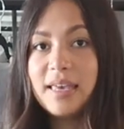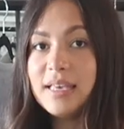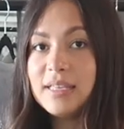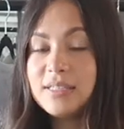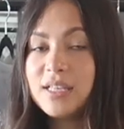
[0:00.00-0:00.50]

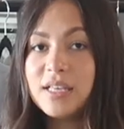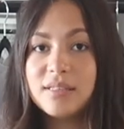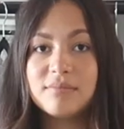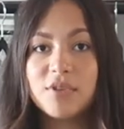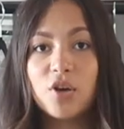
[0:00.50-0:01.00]

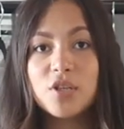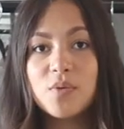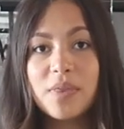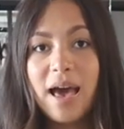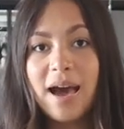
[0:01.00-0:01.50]
It goes
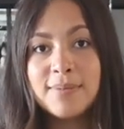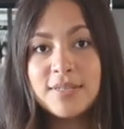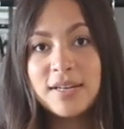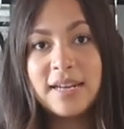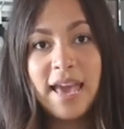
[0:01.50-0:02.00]
with
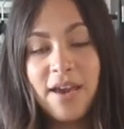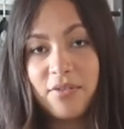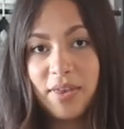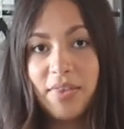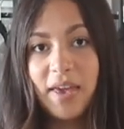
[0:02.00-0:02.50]
absolutely
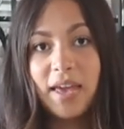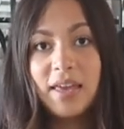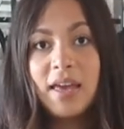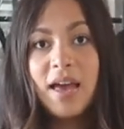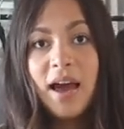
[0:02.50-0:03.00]

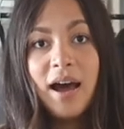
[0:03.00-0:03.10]
everything.